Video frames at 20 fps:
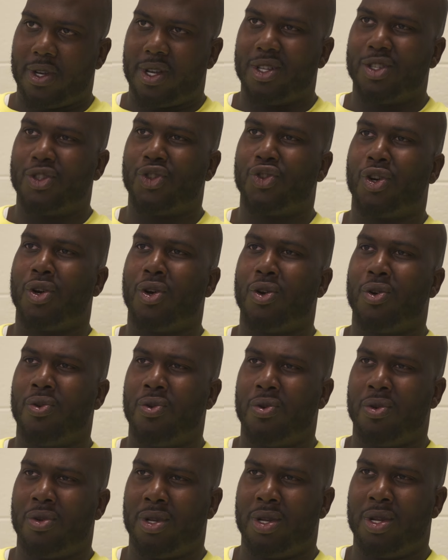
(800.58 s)
Control?
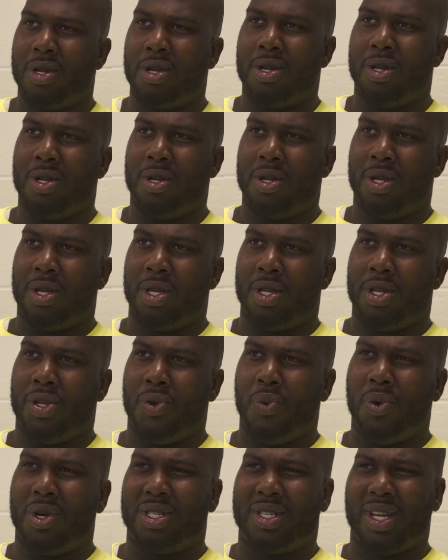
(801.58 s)

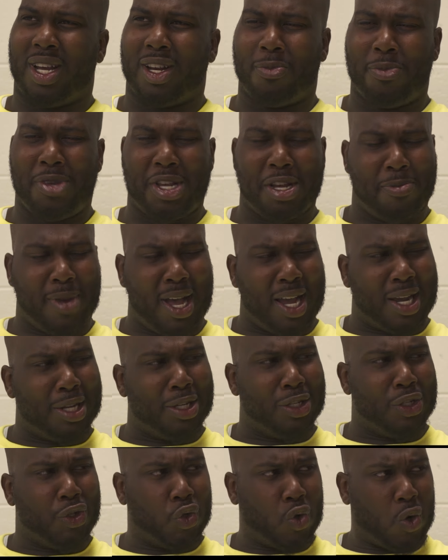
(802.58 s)
You want to talk to me about
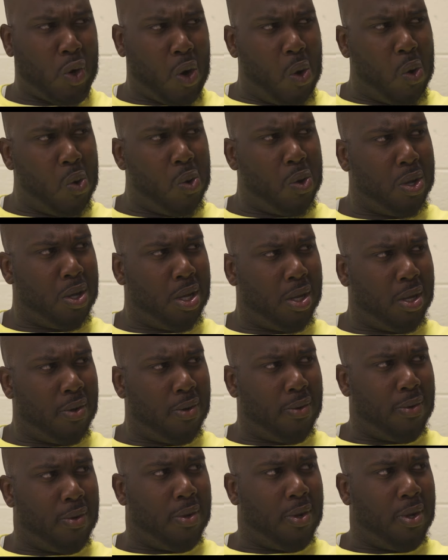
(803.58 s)
control?
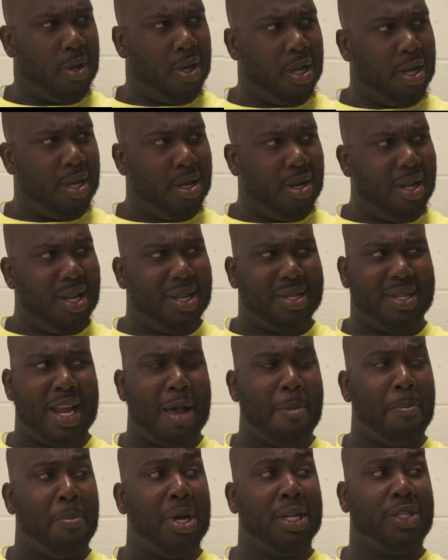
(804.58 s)
There's
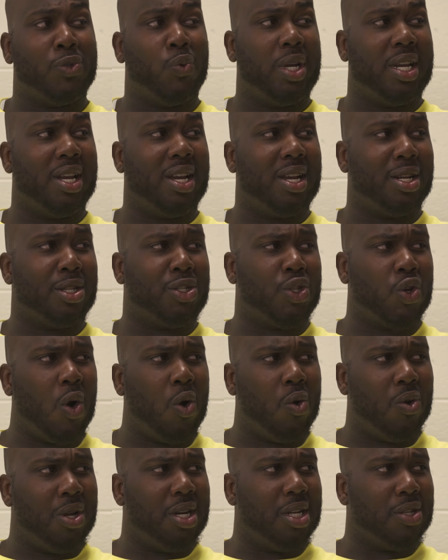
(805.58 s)
not much we can
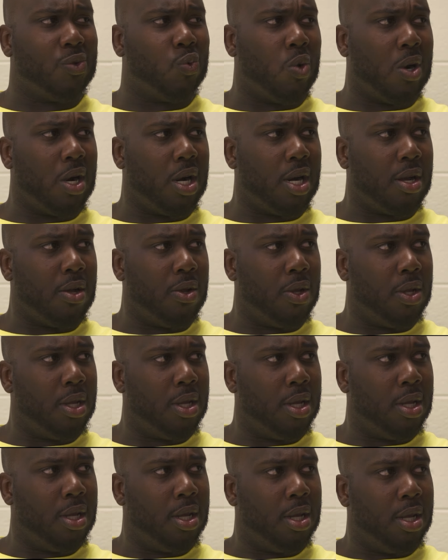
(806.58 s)
control in this world.
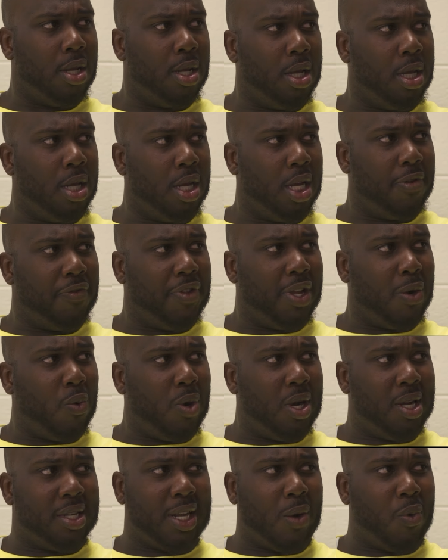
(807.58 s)
If there
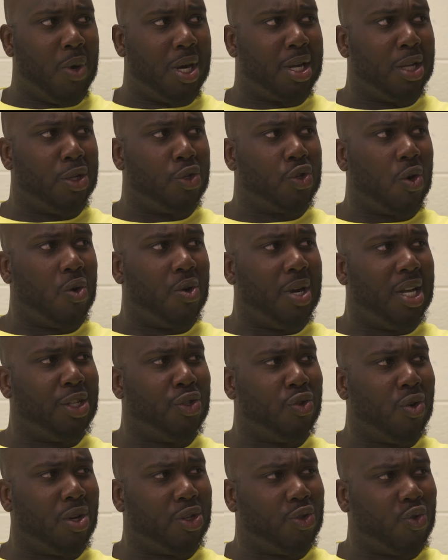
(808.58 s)
was, I would have controlled that
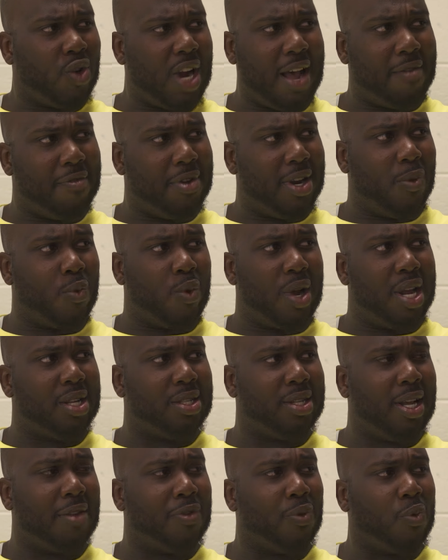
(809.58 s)
drunk driver that ran
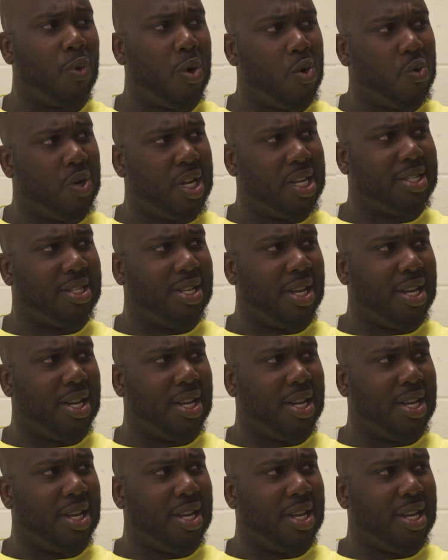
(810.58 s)
us off the road that